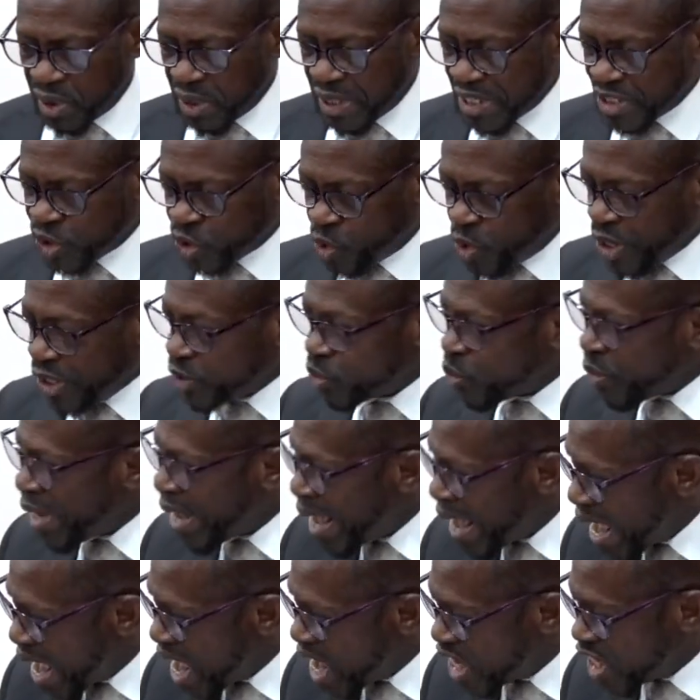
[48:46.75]
is going to
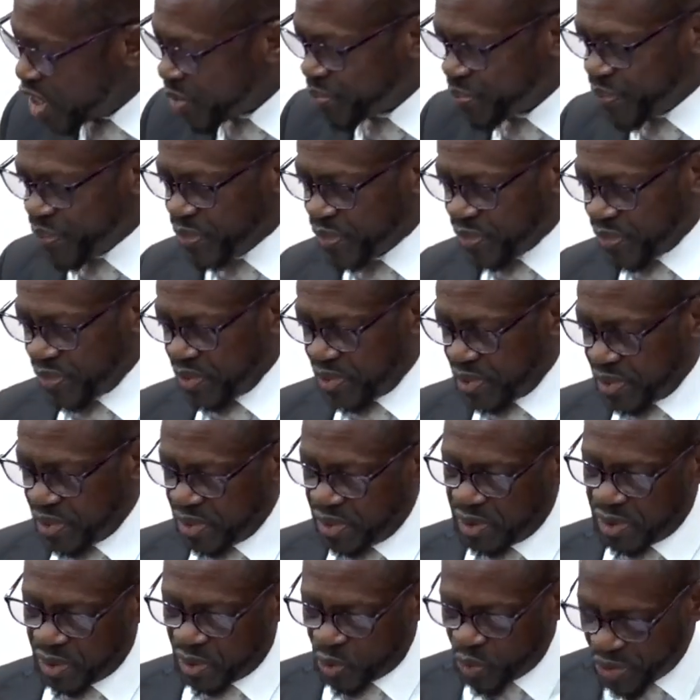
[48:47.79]
help
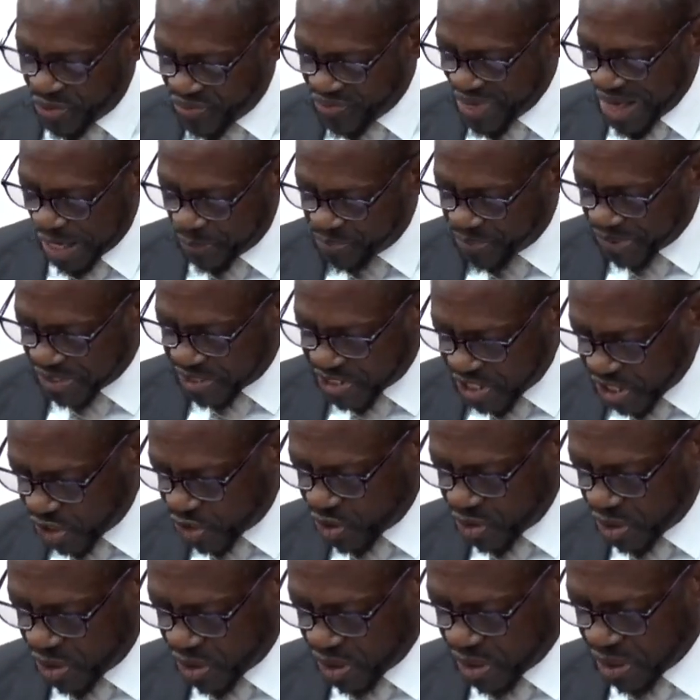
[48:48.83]
with that
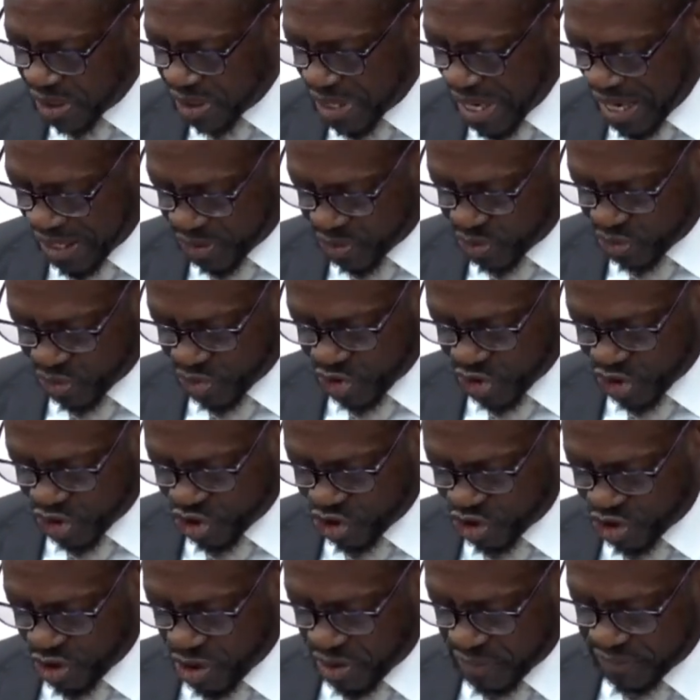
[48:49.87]
particular
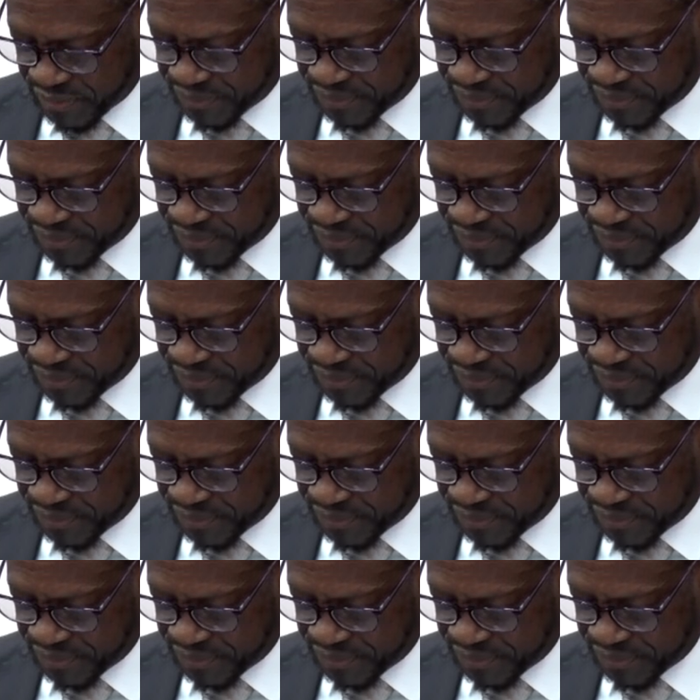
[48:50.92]
accusation.